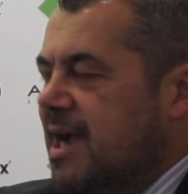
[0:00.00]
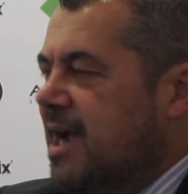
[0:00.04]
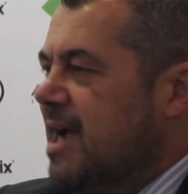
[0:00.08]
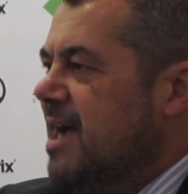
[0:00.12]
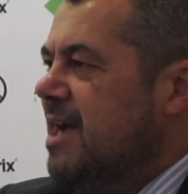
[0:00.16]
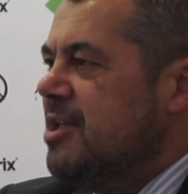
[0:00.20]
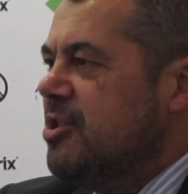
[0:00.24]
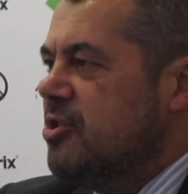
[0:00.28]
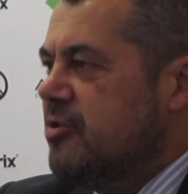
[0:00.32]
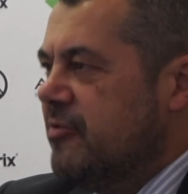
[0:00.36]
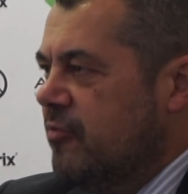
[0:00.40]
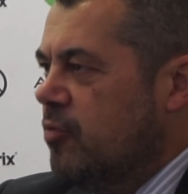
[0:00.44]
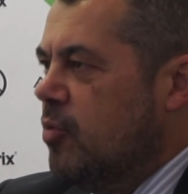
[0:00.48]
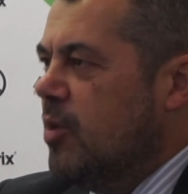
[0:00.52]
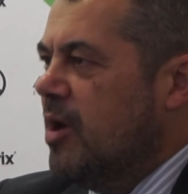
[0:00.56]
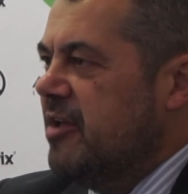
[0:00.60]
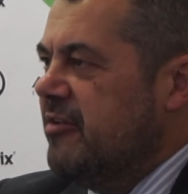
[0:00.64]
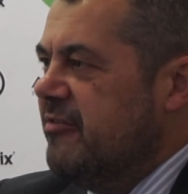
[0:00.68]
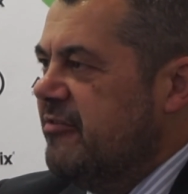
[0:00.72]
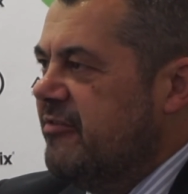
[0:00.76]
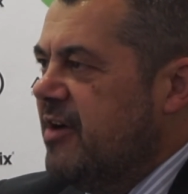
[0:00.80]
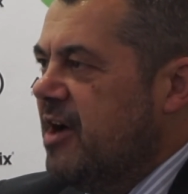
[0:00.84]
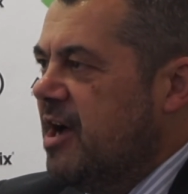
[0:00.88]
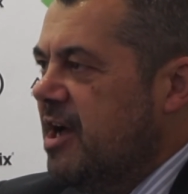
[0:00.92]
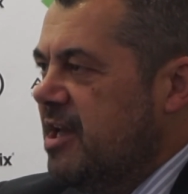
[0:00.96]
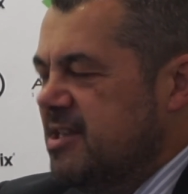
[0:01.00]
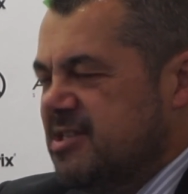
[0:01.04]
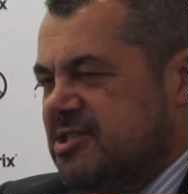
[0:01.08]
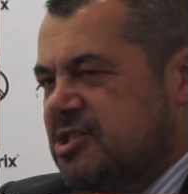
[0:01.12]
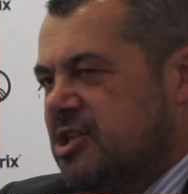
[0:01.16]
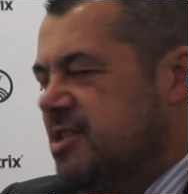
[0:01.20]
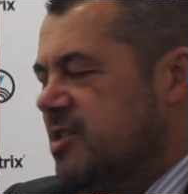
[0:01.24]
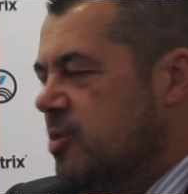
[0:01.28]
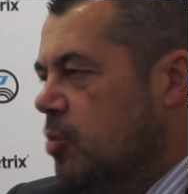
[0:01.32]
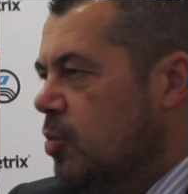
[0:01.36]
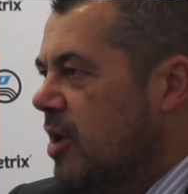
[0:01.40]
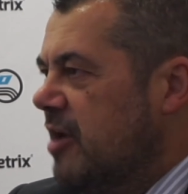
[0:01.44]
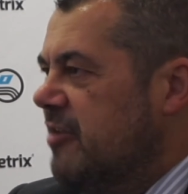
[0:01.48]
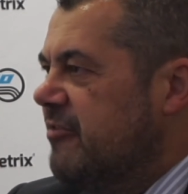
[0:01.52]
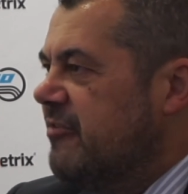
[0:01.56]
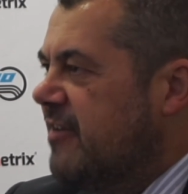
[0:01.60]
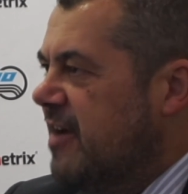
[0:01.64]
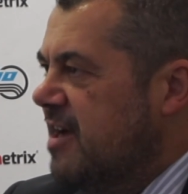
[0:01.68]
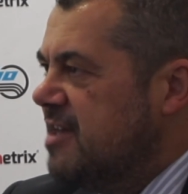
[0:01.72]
kind of Wi-Fi. It's not a Wi-Fi